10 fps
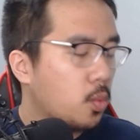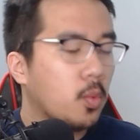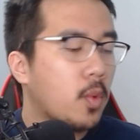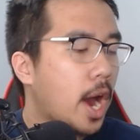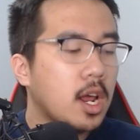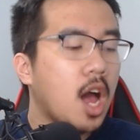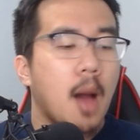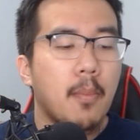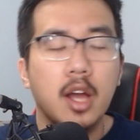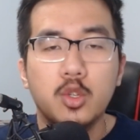Why not hop
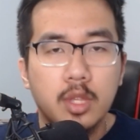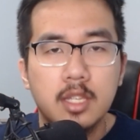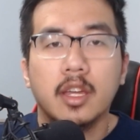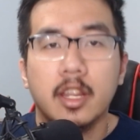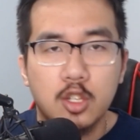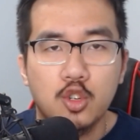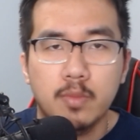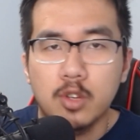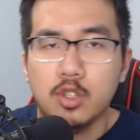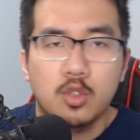on to these Linux
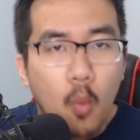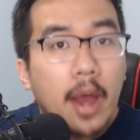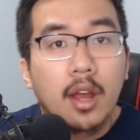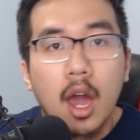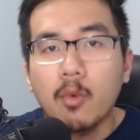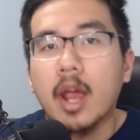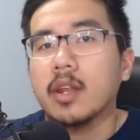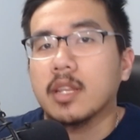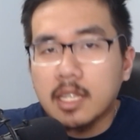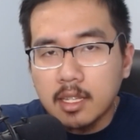distributions? Why not? Right?
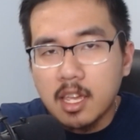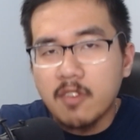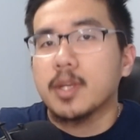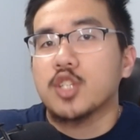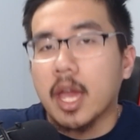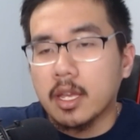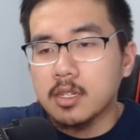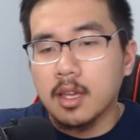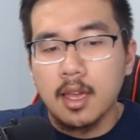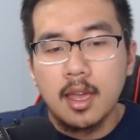Give them a chance.
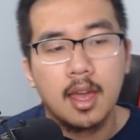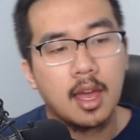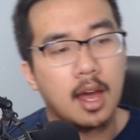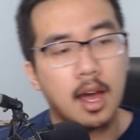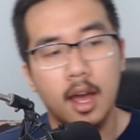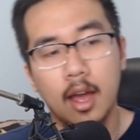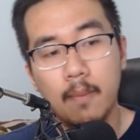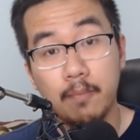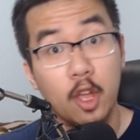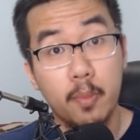
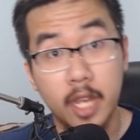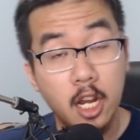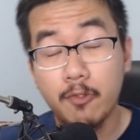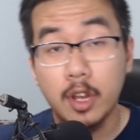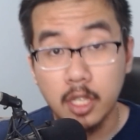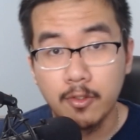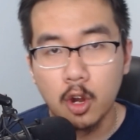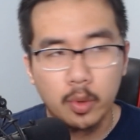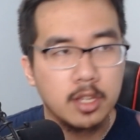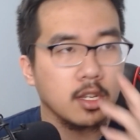They're beginner friendly for a
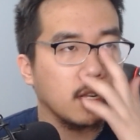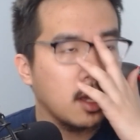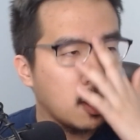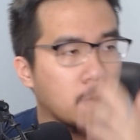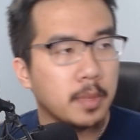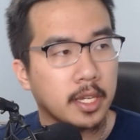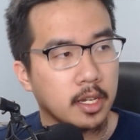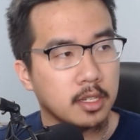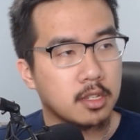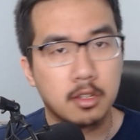reason,
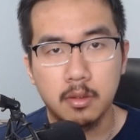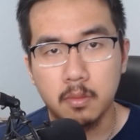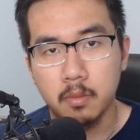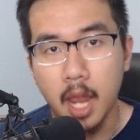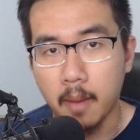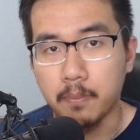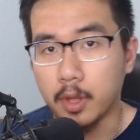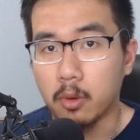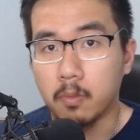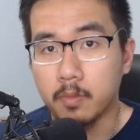because
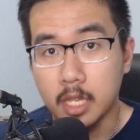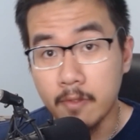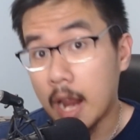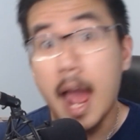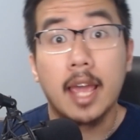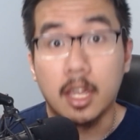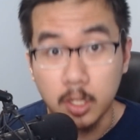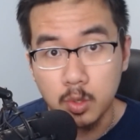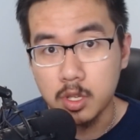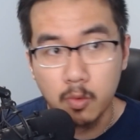even I can
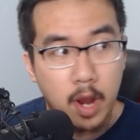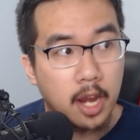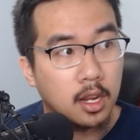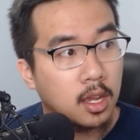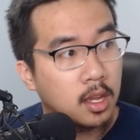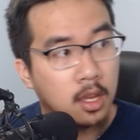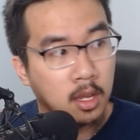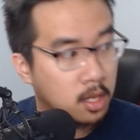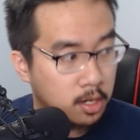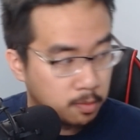use it, right?
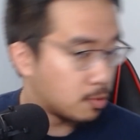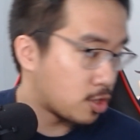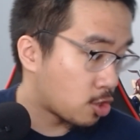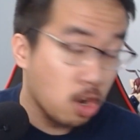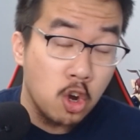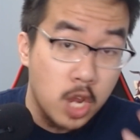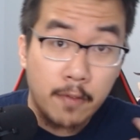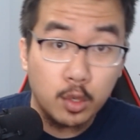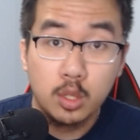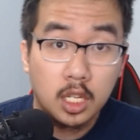Sure, you have
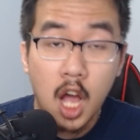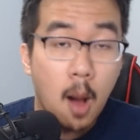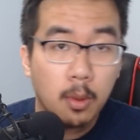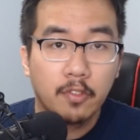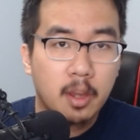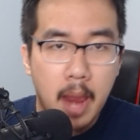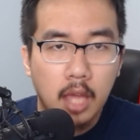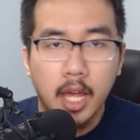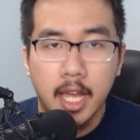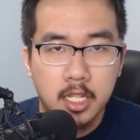to use a couple of command
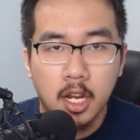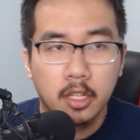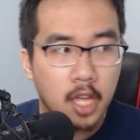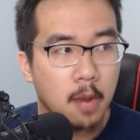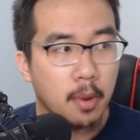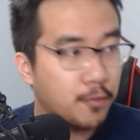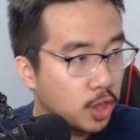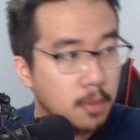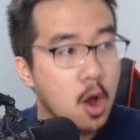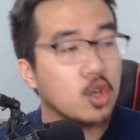lines here and there, but for the
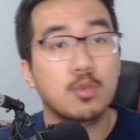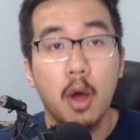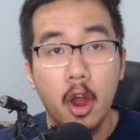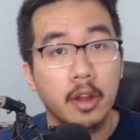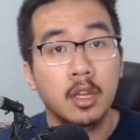most part,